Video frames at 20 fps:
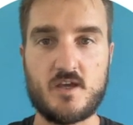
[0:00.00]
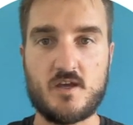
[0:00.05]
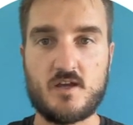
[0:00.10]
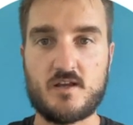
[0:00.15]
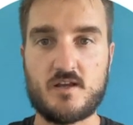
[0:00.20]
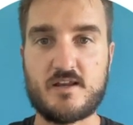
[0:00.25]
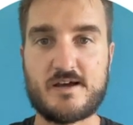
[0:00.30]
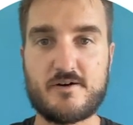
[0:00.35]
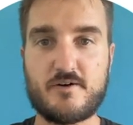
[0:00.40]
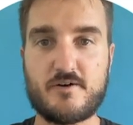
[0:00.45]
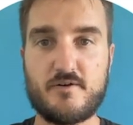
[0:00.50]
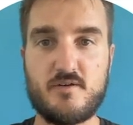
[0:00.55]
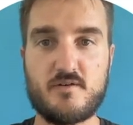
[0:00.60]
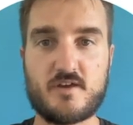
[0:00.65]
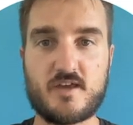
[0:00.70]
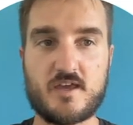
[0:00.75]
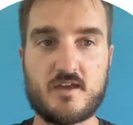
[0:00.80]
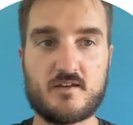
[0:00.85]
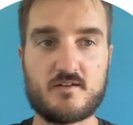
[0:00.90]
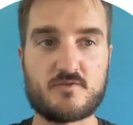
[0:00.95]
Now you
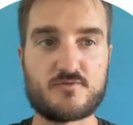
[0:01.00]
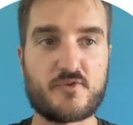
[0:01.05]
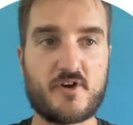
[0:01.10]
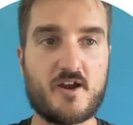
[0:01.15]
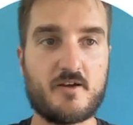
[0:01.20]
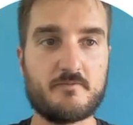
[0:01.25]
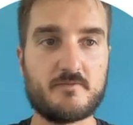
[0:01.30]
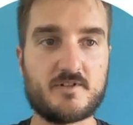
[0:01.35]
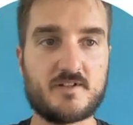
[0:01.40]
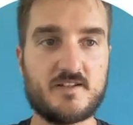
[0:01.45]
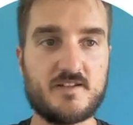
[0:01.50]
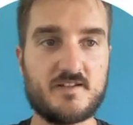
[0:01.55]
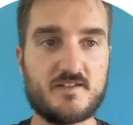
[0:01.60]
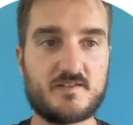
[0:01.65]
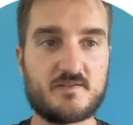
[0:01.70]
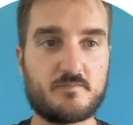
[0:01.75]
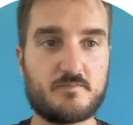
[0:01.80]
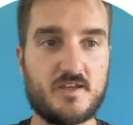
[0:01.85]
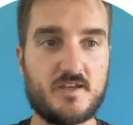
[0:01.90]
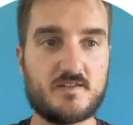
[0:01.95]
can grab this
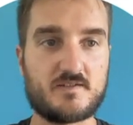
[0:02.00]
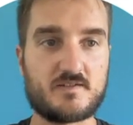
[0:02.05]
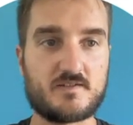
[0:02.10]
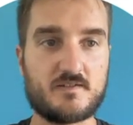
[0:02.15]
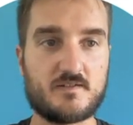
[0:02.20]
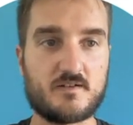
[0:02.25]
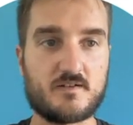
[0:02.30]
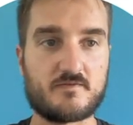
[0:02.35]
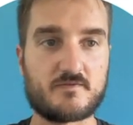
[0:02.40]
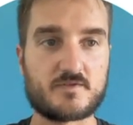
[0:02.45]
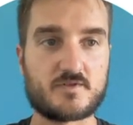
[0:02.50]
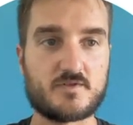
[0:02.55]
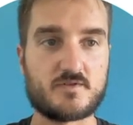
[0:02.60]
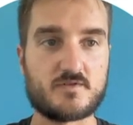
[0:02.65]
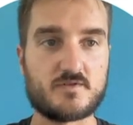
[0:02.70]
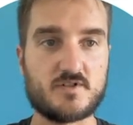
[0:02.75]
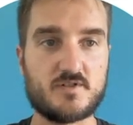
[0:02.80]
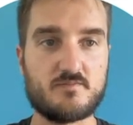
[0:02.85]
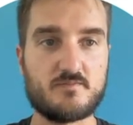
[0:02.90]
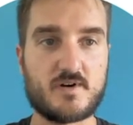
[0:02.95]
piece of
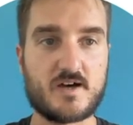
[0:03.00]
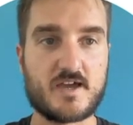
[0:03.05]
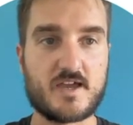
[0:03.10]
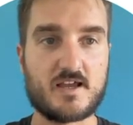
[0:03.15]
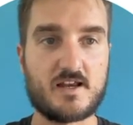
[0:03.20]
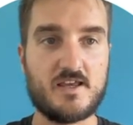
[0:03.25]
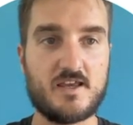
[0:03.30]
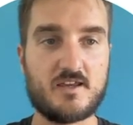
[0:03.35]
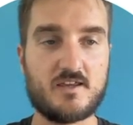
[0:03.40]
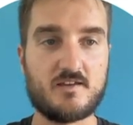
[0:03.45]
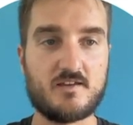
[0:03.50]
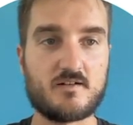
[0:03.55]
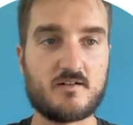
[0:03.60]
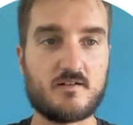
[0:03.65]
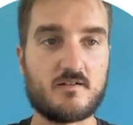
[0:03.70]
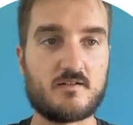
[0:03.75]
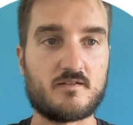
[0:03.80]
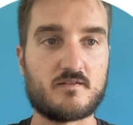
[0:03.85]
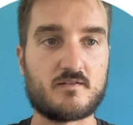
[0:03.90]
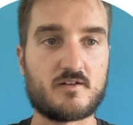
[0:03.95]
code by clicking
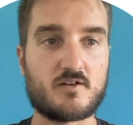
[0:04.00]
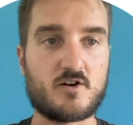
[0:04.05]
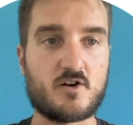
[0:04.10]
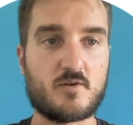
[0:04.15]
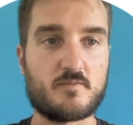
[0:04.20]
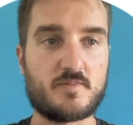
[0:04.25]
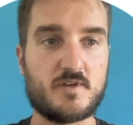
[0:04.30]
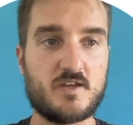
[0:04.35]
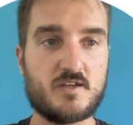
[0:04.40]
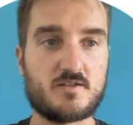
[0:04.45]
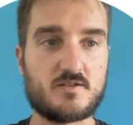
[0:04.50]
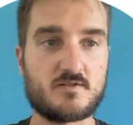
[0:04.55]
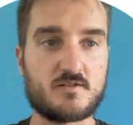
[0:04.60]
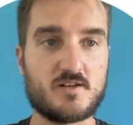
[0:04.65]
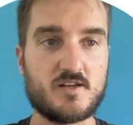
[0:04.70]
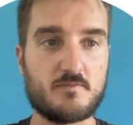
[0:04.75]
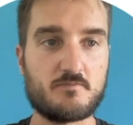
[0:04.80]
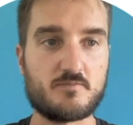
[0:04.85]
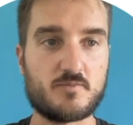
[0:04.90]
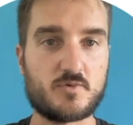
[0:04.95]
on copy to
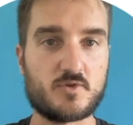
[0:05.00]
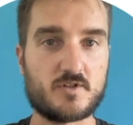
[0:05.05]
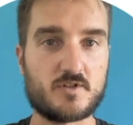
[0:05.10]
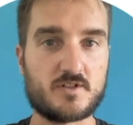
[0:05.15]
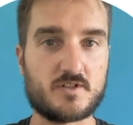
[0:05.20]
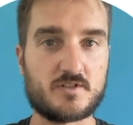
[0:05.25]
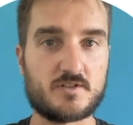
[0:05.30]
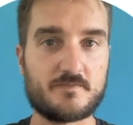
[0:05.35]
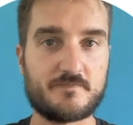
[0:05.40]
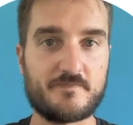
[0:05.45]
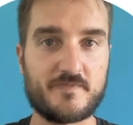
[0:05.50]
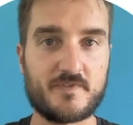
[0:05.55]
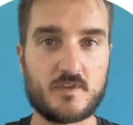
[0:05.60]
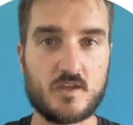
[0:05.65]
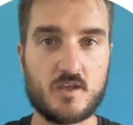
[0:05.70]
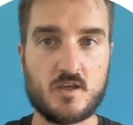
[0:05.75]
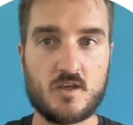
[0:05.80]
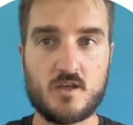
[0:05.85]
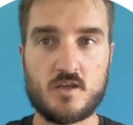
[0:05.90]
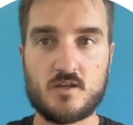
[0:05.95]
clipboard.
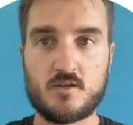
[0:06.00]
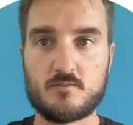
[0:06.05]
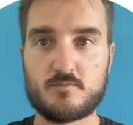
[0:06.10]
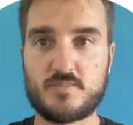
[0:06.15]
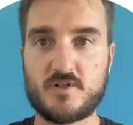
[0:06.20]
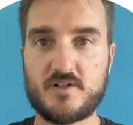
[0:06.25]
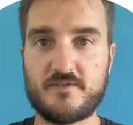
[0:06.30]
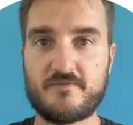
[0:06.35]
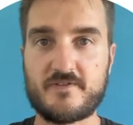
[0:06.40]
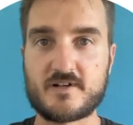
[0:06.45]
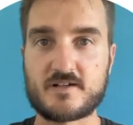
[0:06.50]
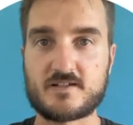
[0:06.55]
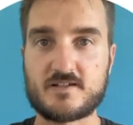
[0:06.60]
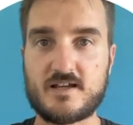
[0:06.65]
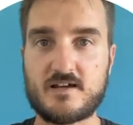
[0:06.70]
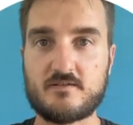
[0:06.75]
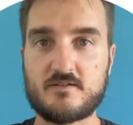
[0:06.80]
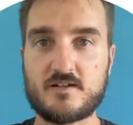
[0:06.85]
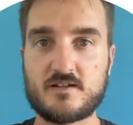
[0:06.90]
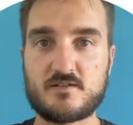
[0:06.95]
Perfect,
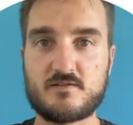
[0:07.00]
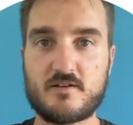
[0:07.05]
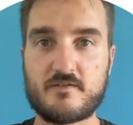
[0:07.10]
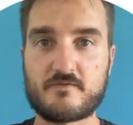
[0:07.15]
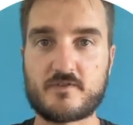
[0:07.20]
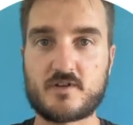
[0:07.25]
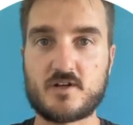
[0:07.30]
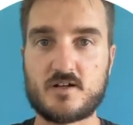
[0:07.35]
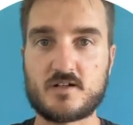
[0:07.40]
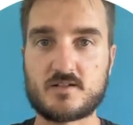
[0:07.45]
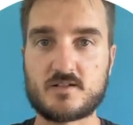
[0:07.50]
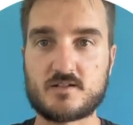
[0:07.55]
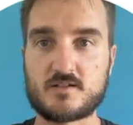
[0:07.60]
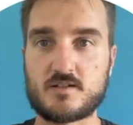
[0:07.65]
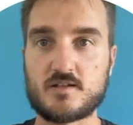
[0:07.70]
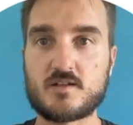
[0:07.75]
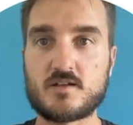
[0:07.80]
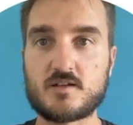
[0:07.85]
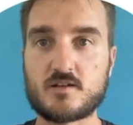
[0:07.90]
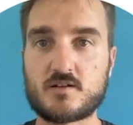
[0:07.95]
now that you have got
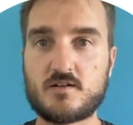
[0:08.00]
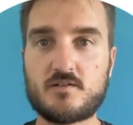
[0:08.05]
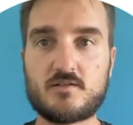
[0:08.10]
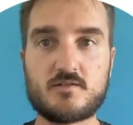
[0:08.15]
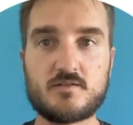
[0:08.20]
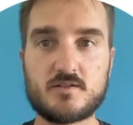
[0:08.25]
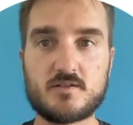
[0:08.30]
the code,